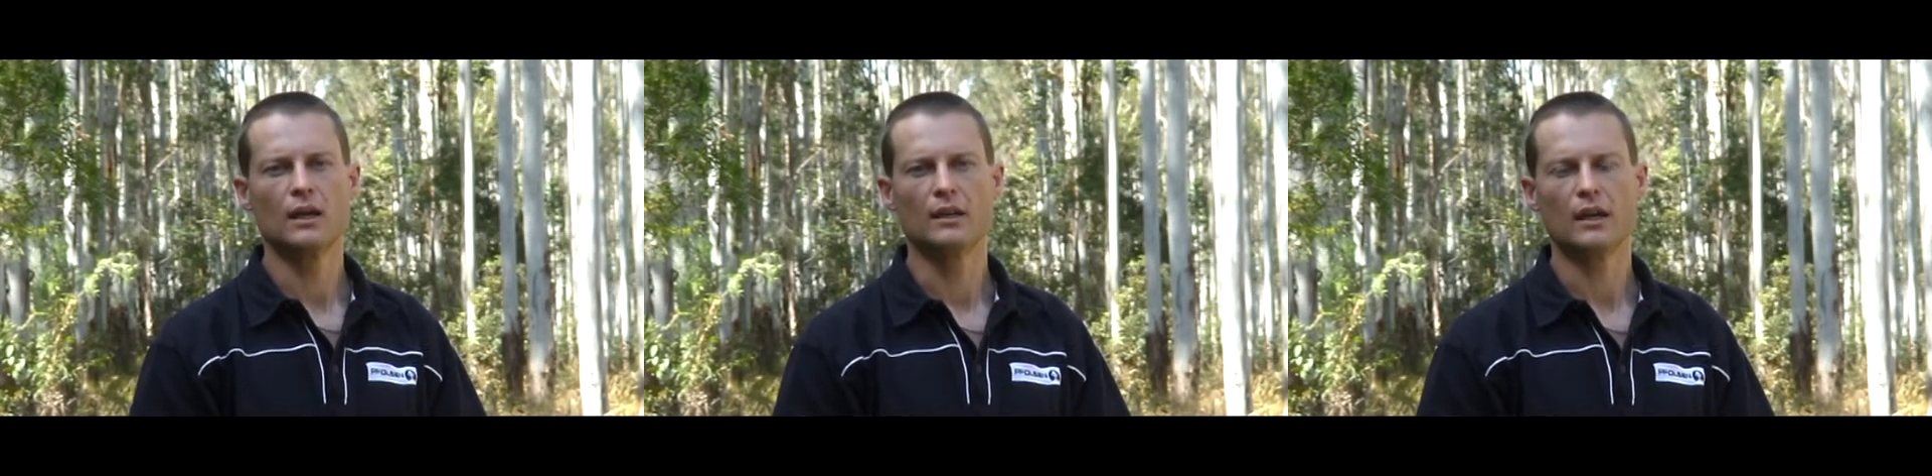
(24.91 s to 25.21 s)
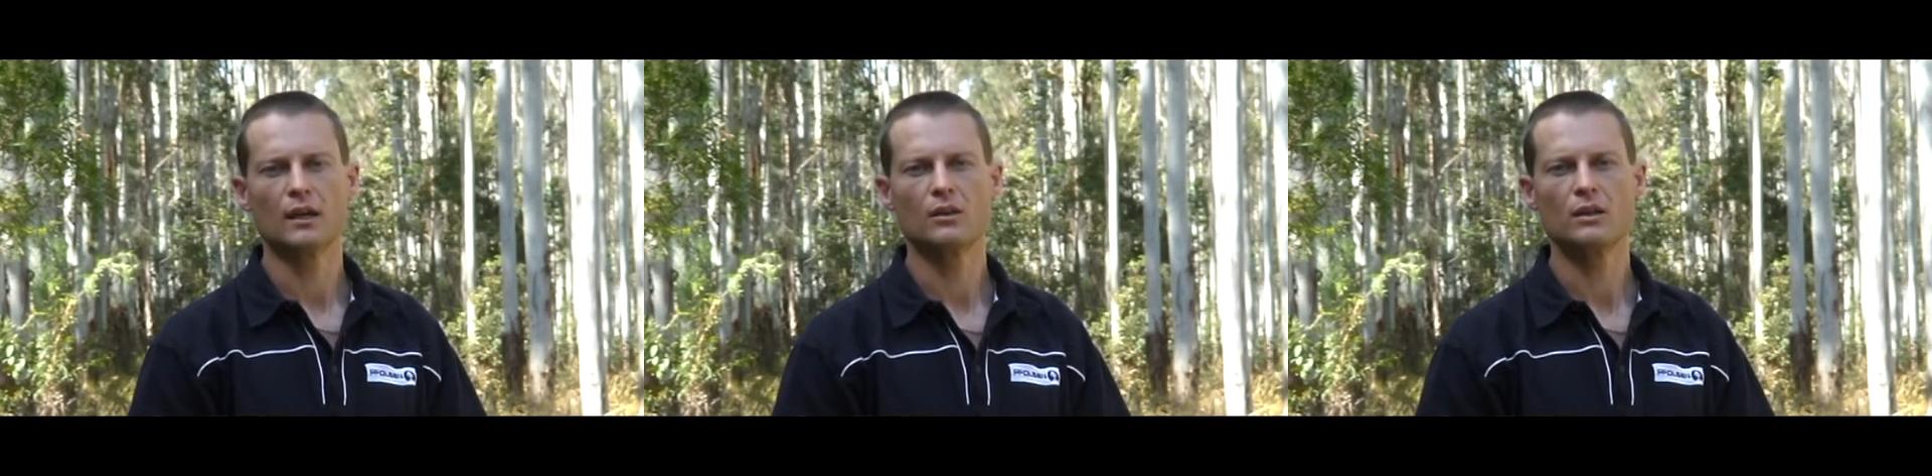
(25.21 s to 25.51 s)

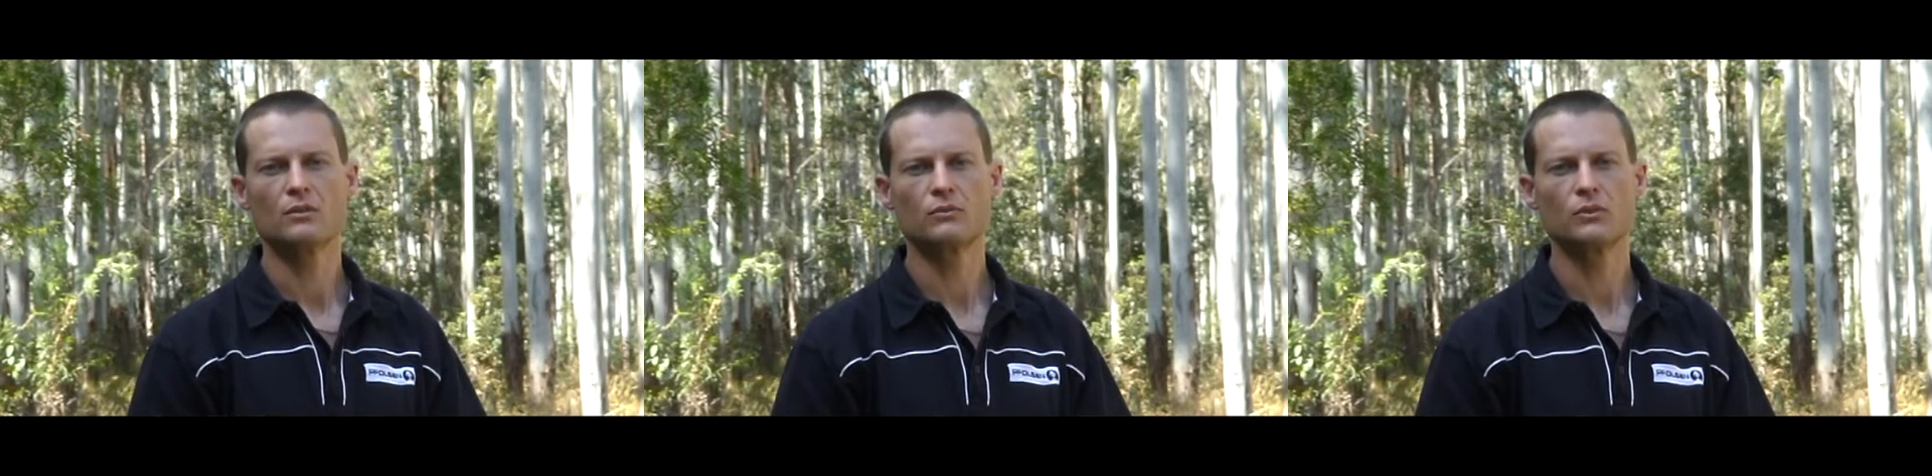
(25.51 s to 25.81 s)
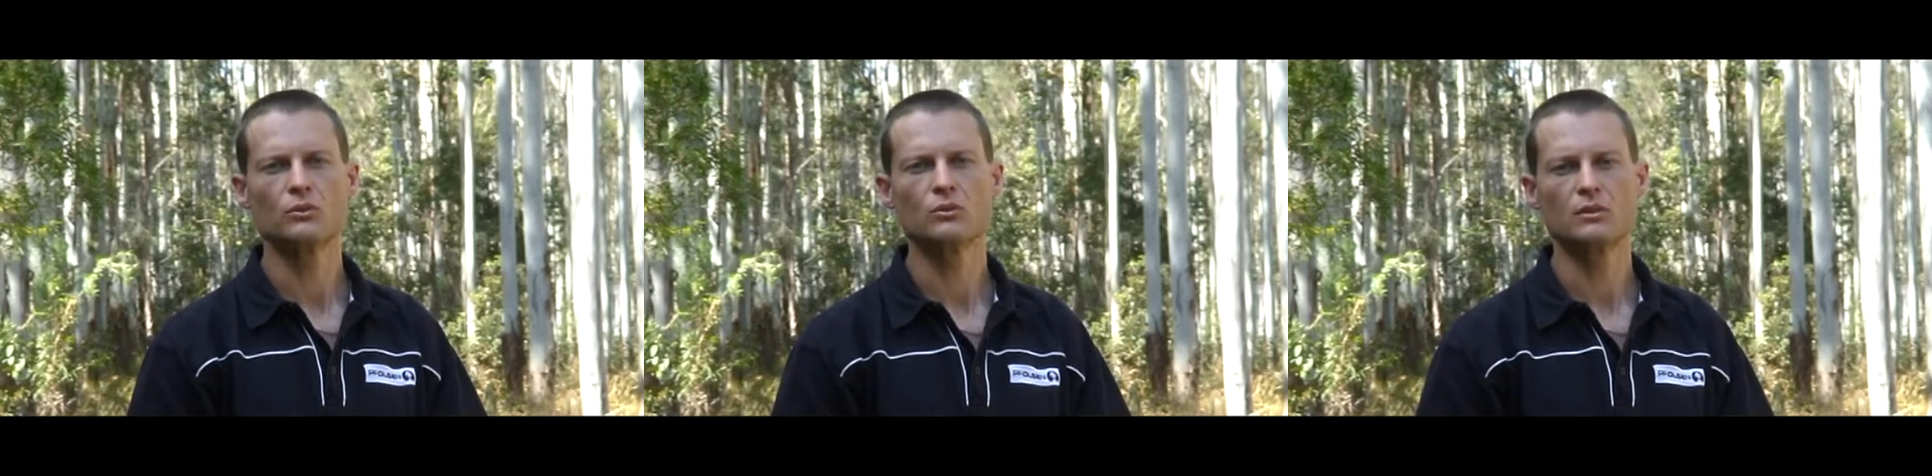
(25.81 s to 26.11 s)
and how those
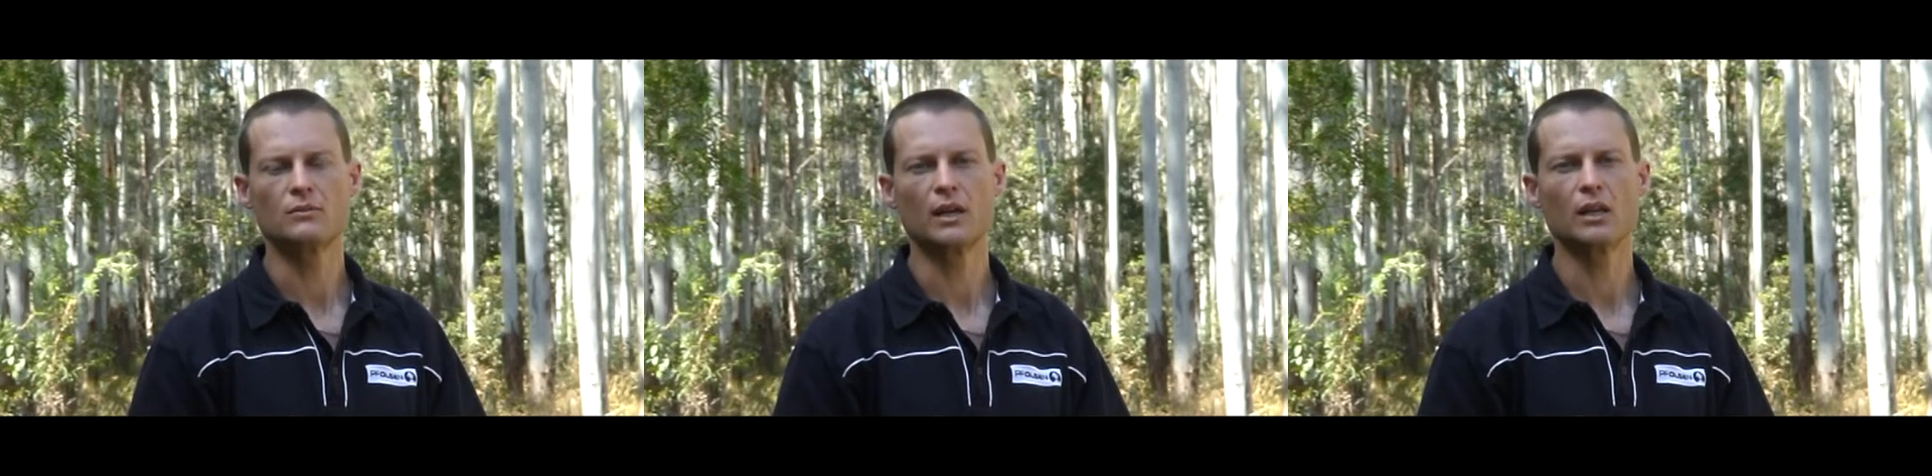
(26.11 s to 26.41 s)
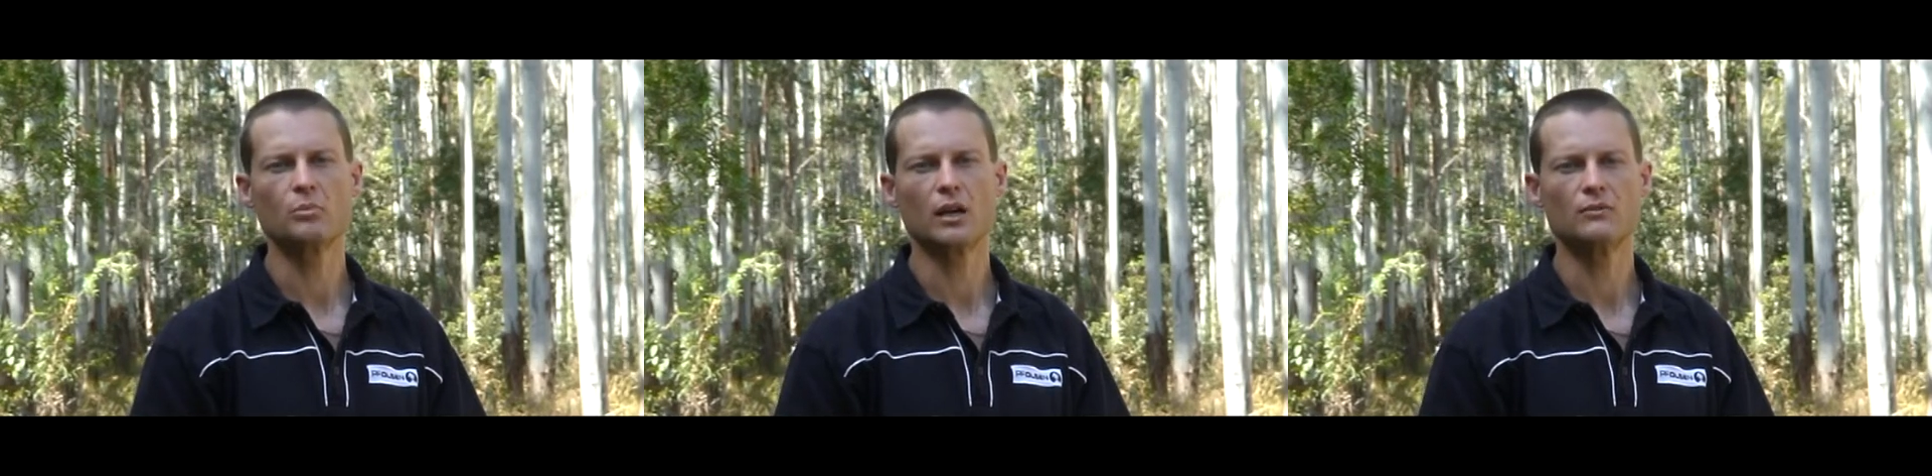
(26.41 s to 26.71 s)
fuels
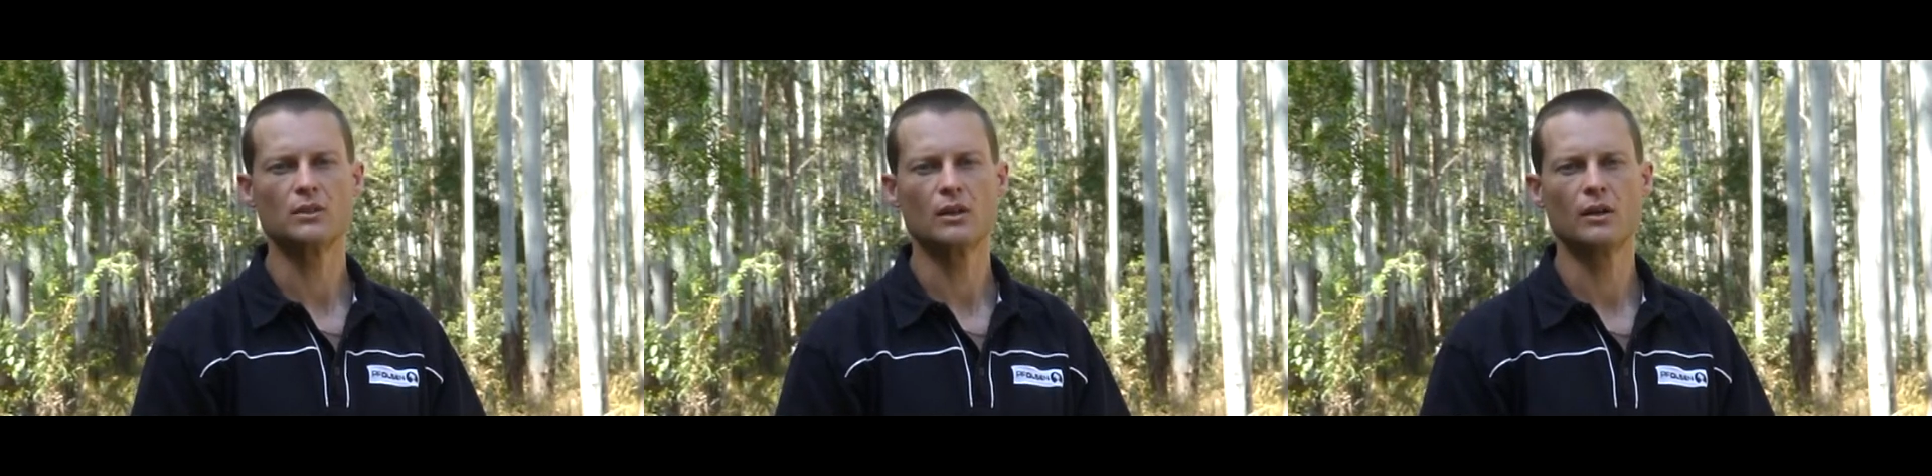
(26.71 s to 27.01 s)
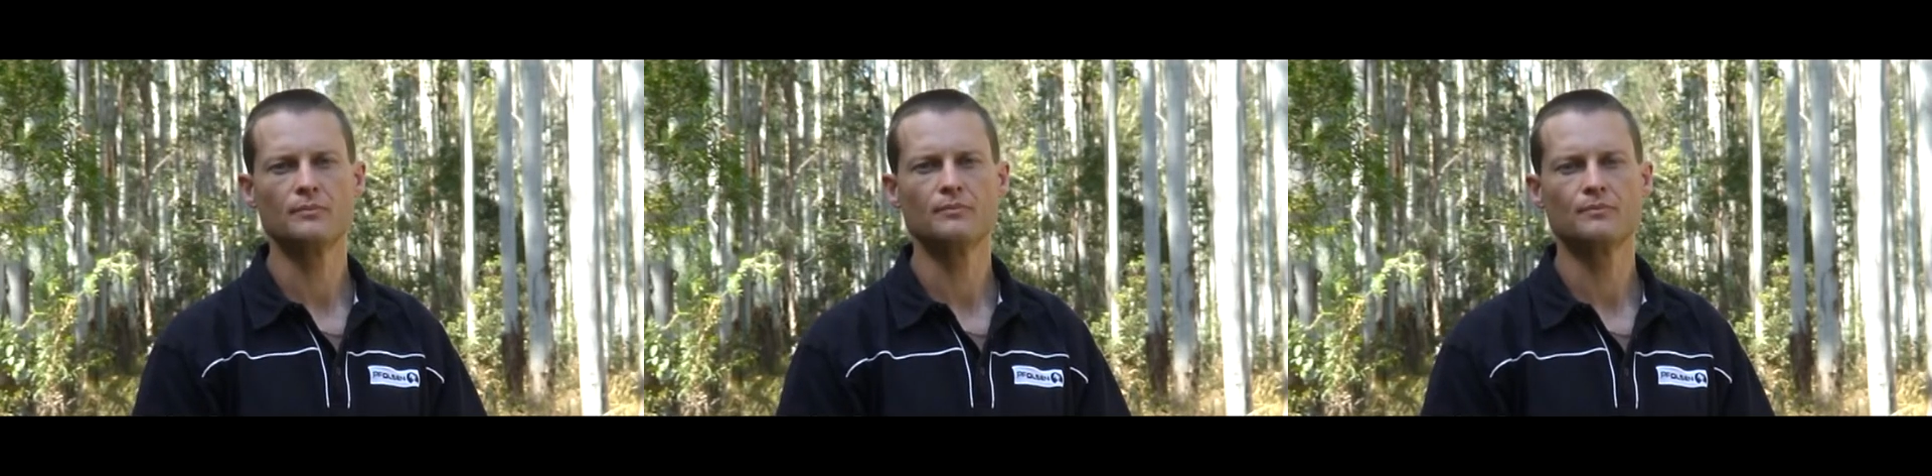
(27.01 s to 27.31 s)
develop over
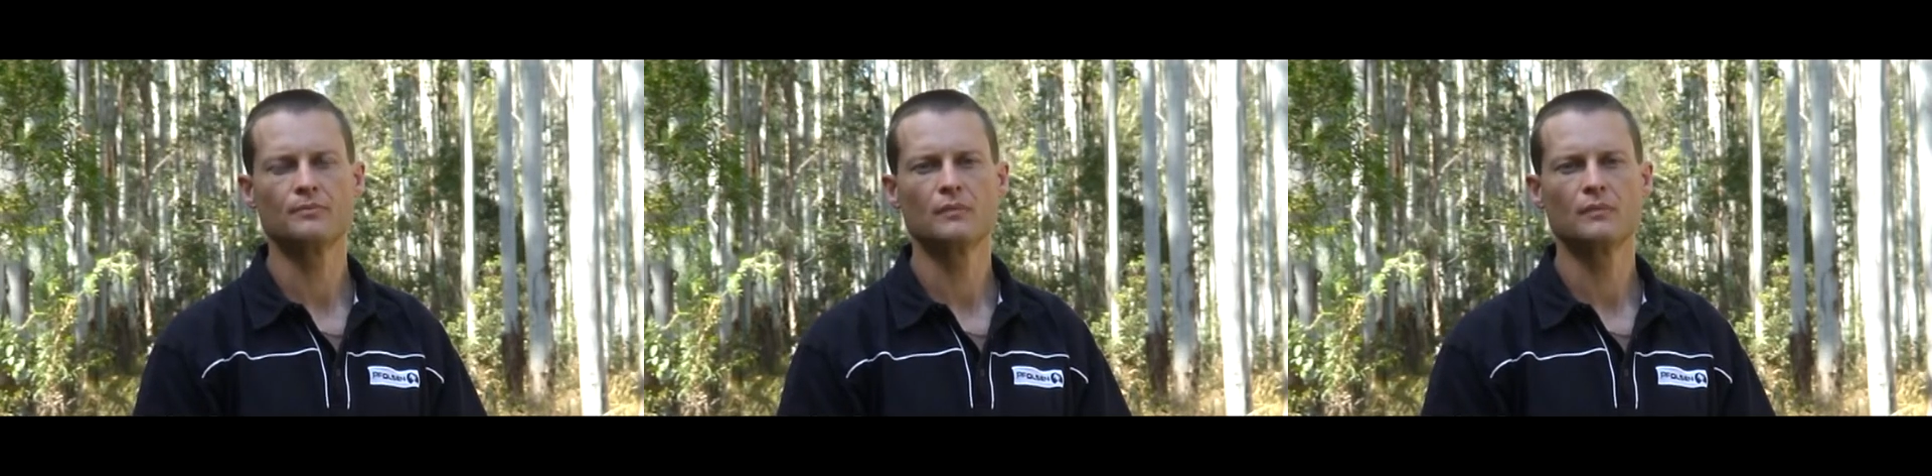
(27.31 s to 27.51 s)
time.